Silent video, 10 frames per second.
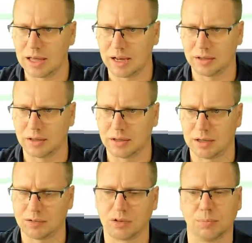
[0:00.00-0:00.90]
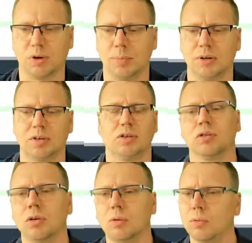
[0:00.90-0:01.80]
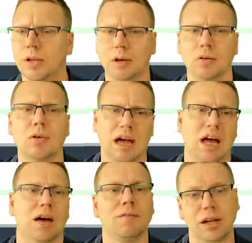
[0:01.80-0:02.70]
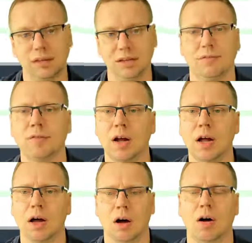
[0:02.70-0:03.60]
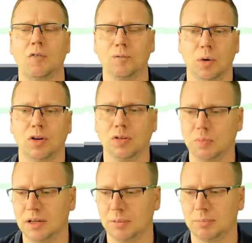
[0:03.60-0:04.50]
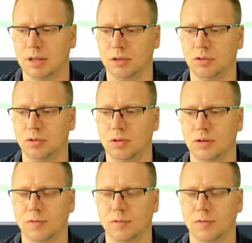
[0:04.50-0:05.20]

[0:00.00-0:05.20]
added some comments here. So here you have a div of what's being applied to the